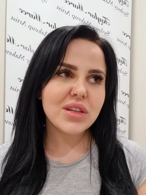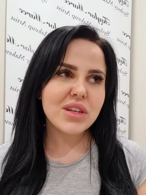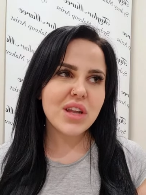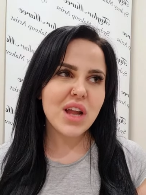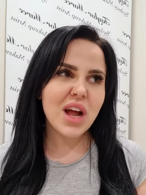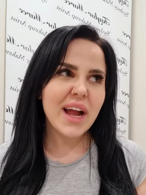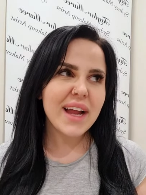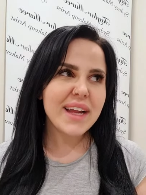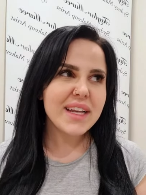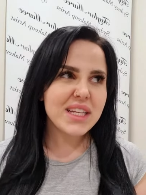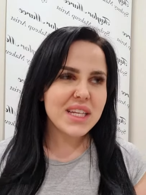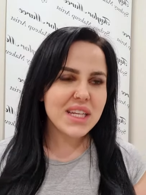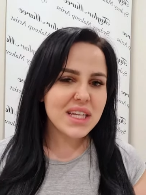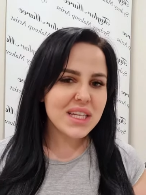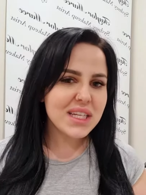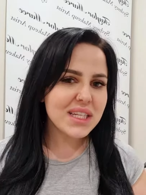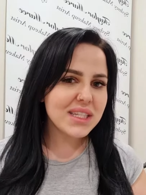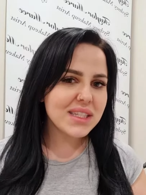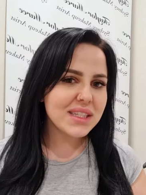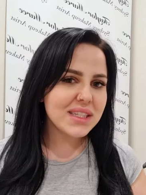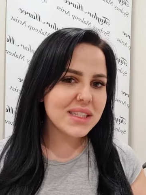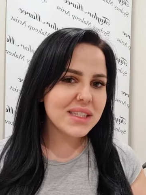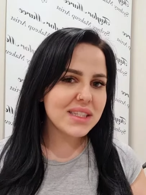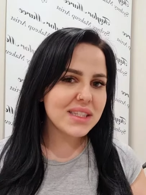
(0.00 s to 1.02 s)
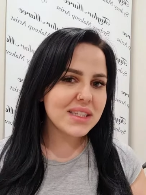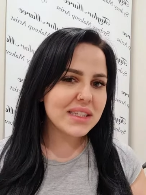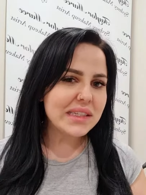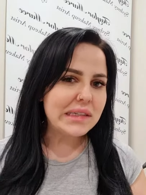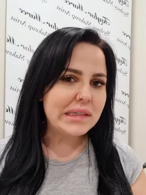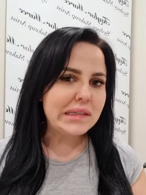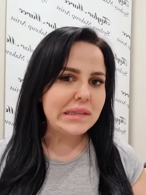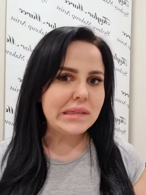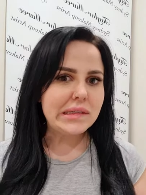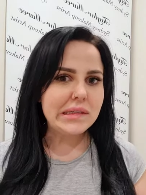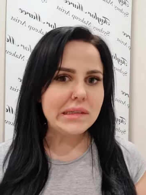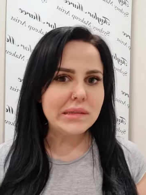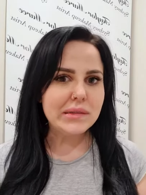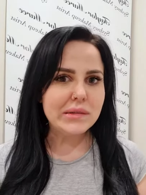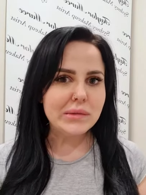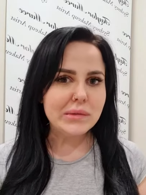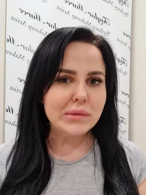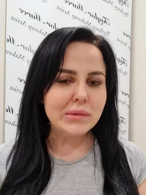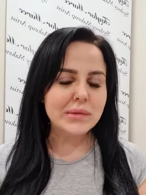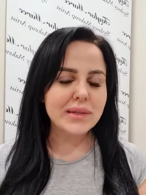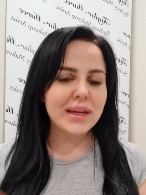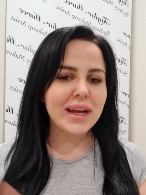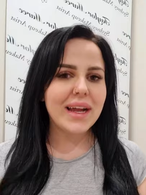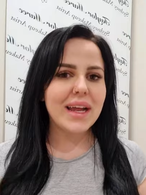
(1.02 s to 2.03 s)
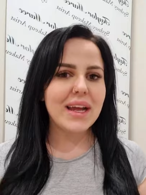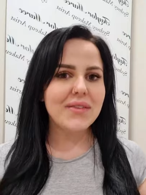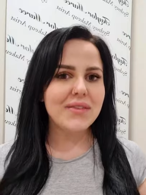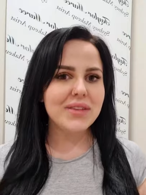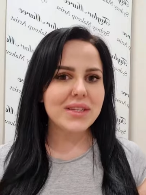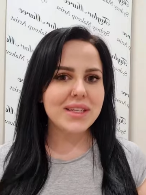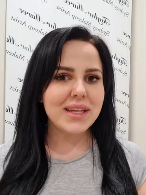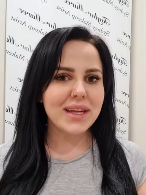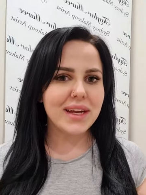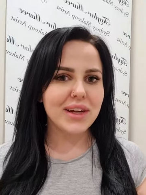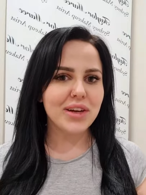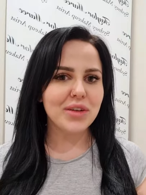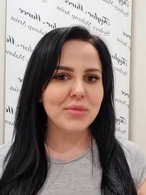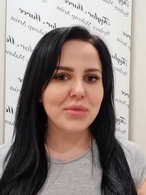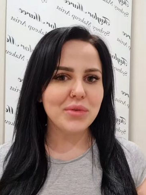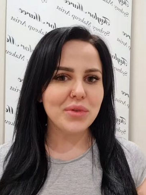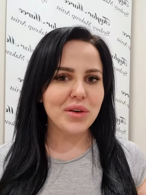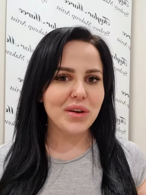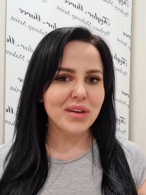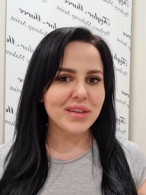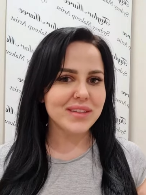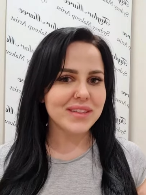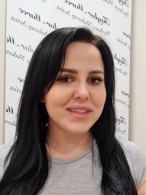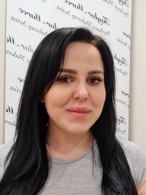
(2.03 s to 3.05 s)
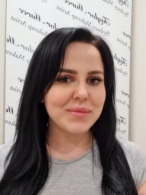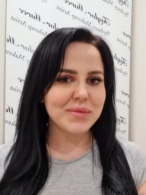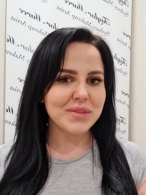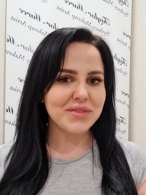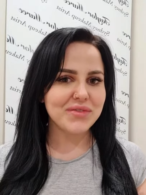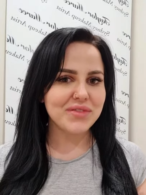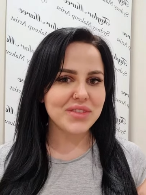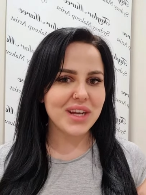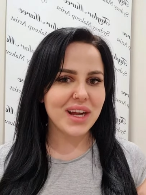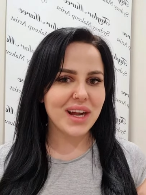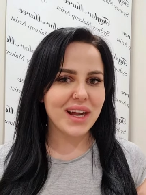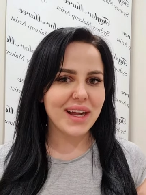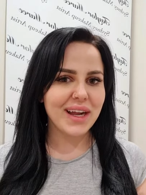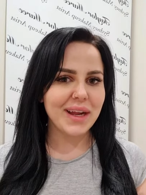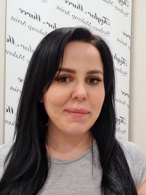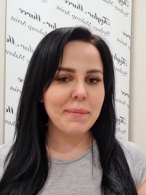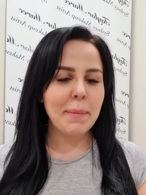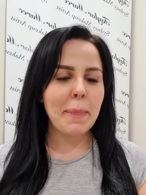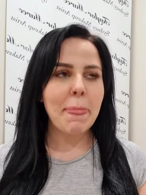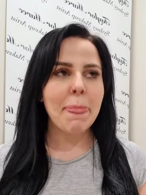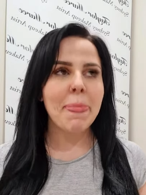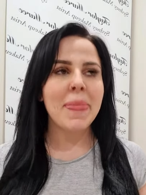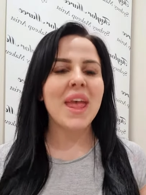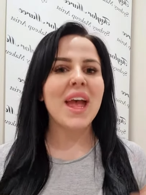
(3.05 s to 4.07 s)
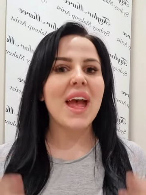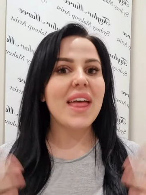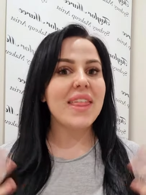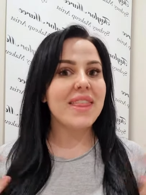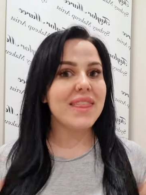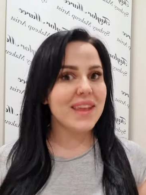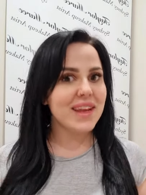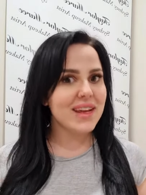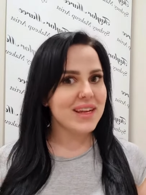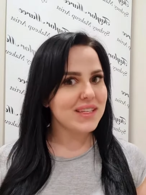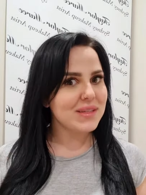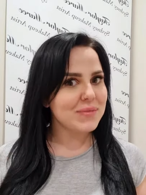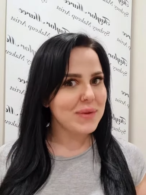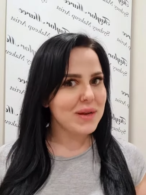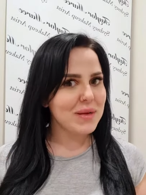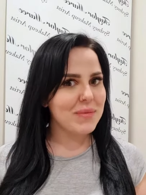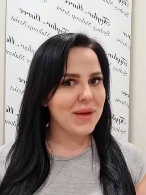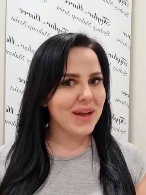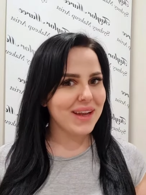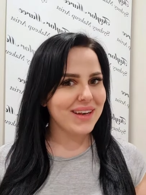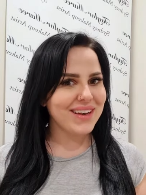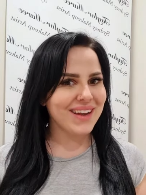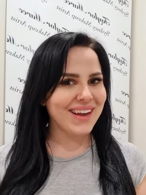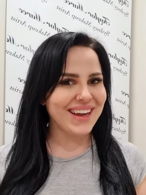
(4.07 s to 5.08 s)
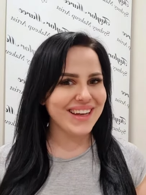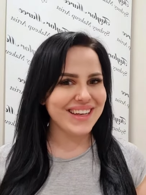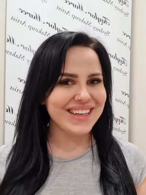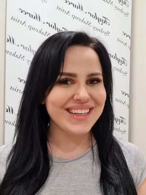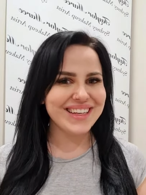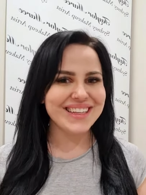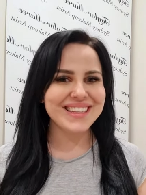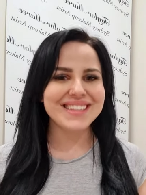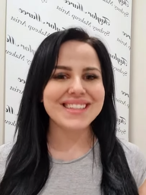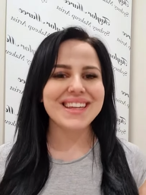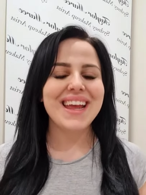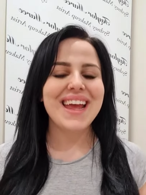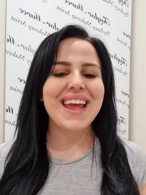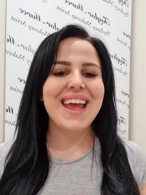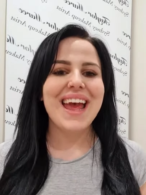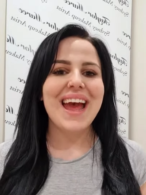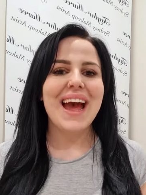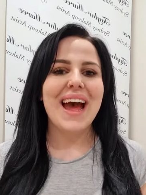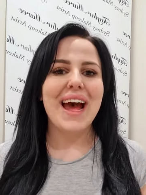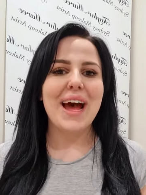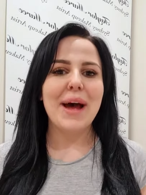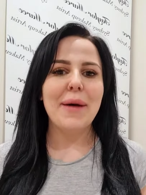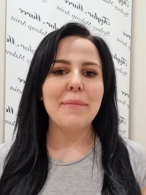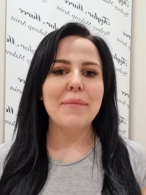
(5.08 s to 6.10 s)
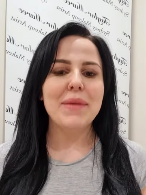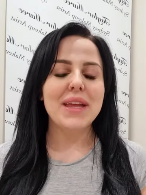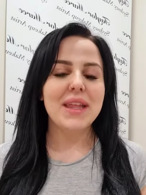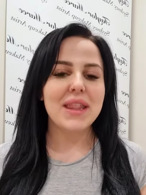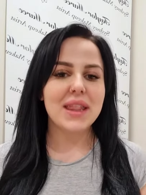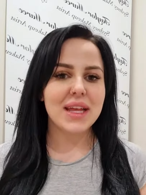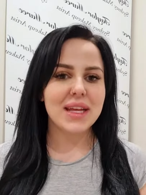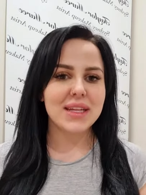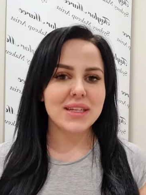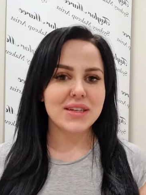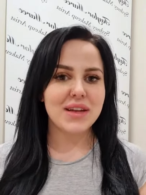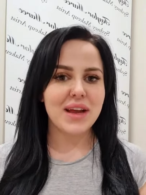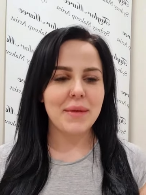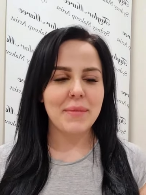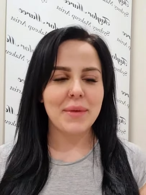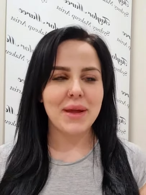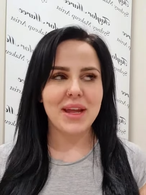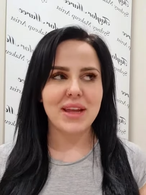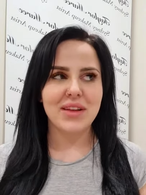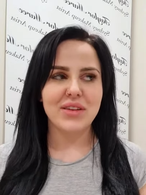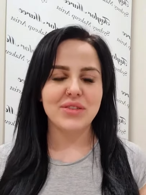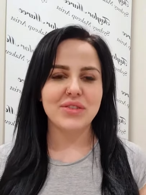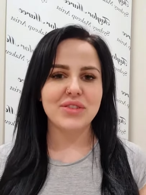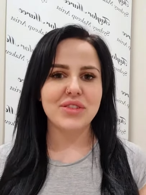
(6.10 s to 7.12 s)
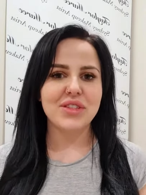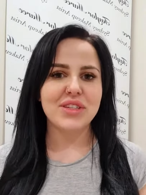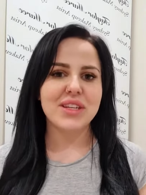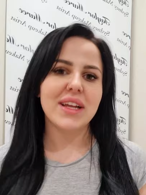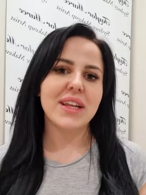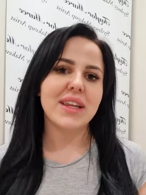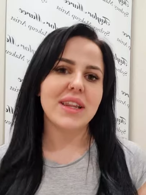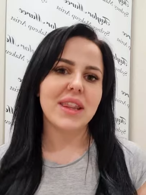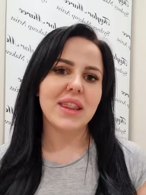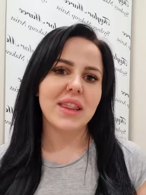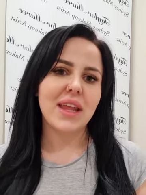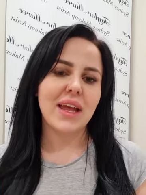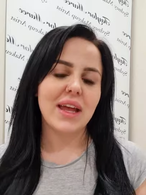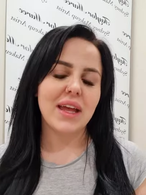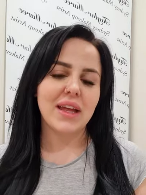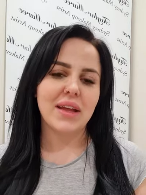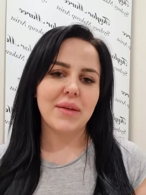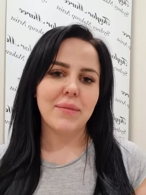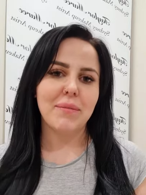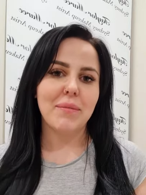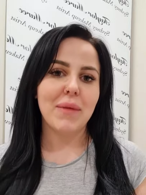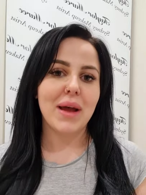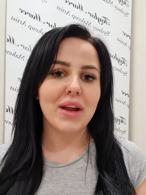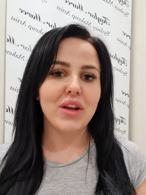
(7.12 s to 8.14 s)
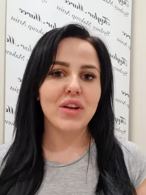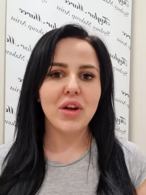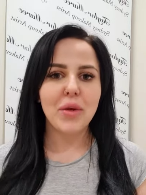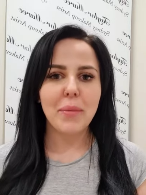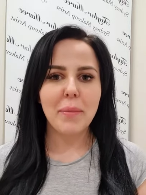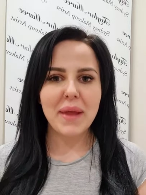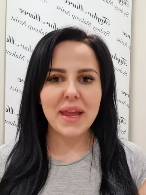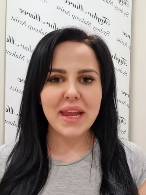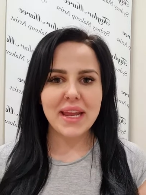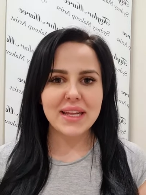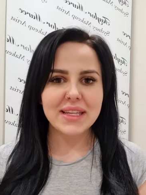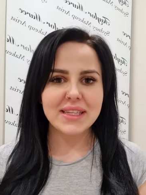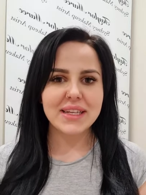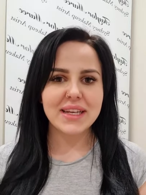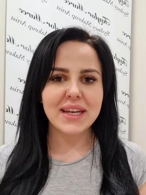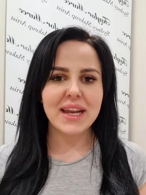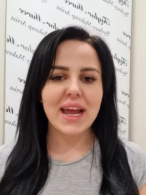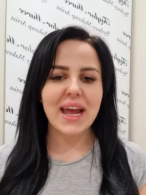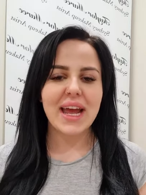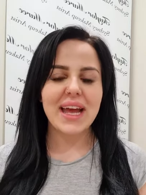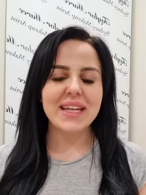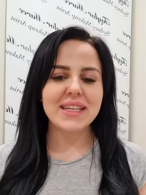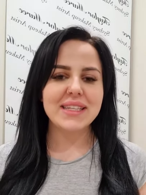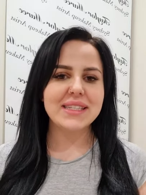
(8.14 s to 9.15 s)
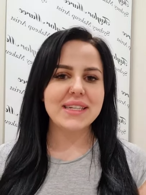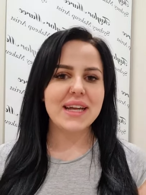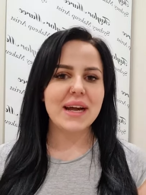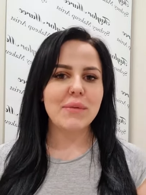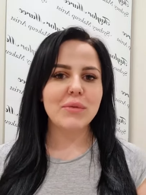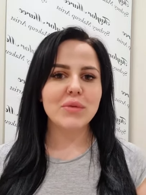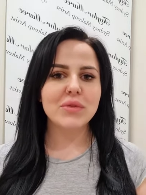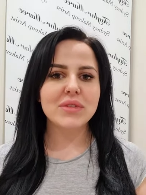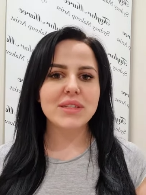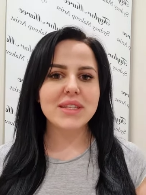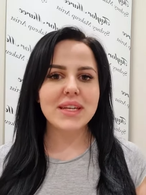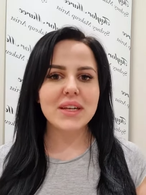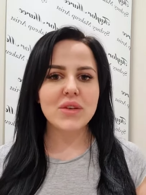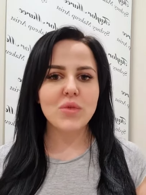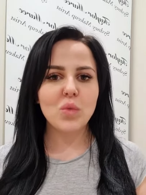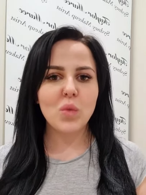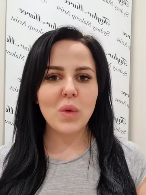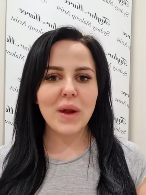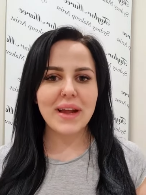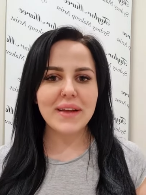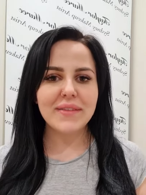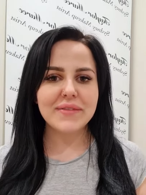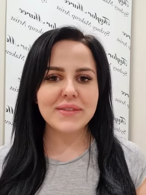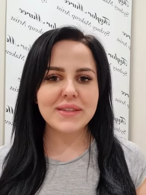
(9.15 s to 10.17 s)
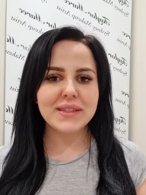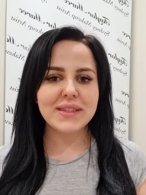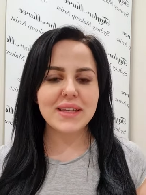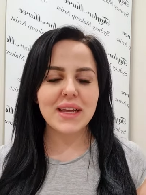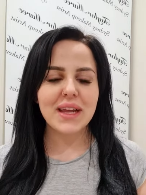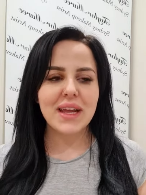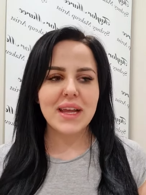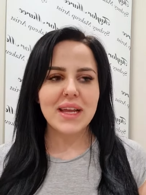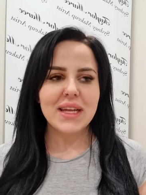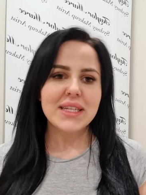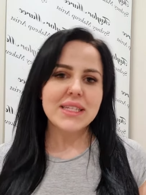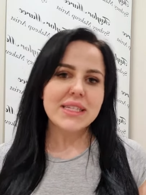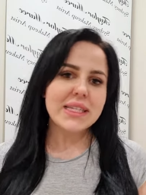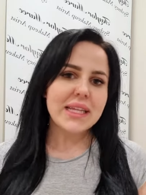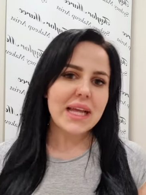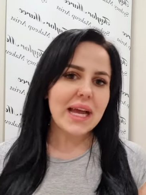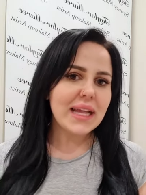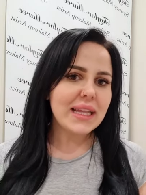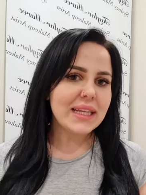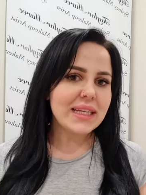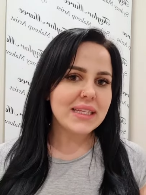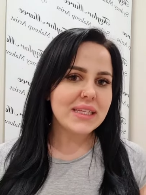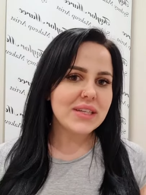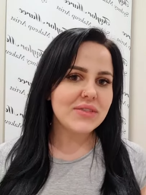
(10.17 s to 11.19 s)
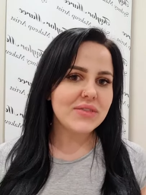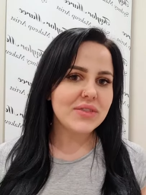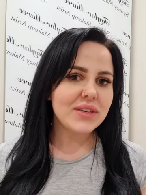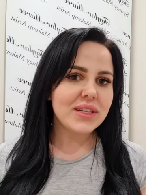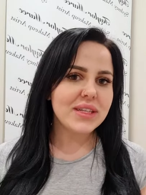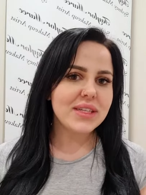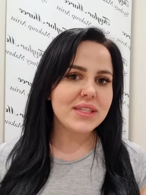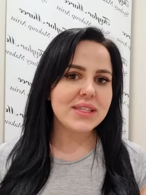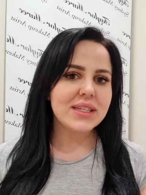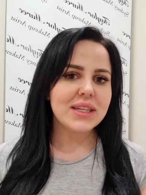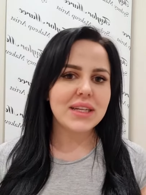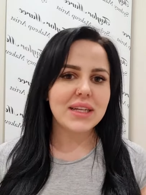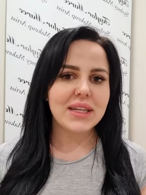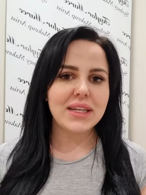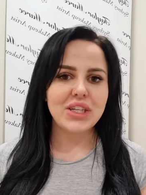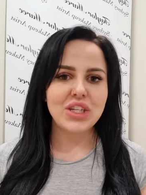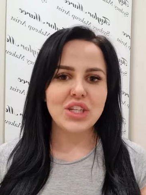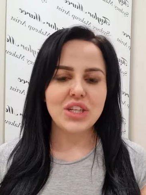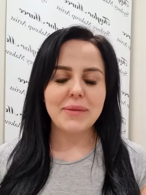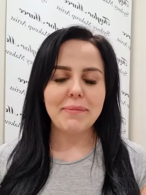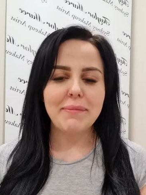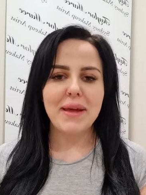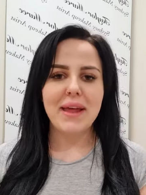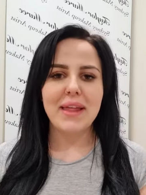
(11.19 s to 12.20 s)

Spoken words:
9 years. Oh, I have a terrible concept of time. I think it's been about 9 years. In that time, I had also done microbeads and I had dabbled in wefts, slightly different installation